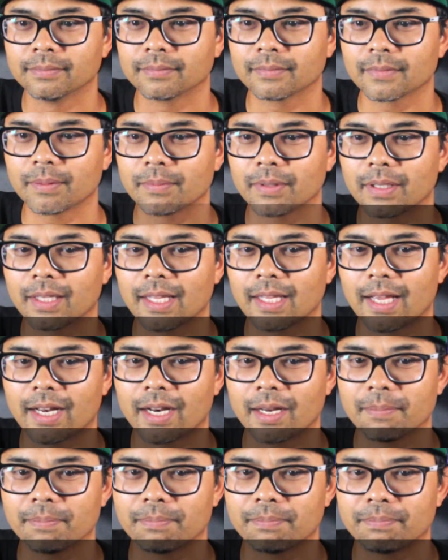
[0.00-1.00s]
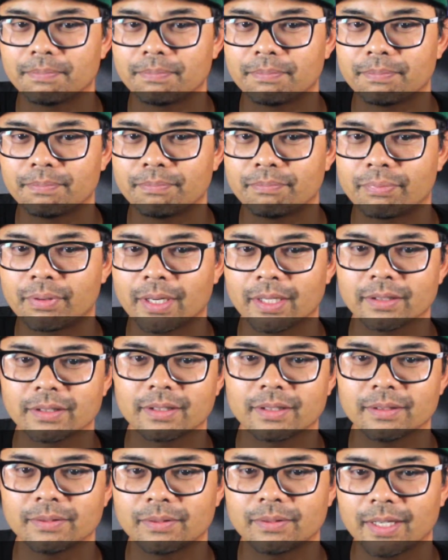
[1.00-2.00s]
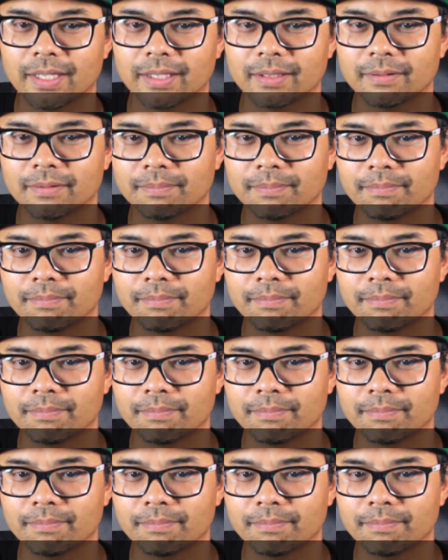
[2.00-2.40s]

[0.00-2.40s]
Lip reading: I'm glad I pronounced it right.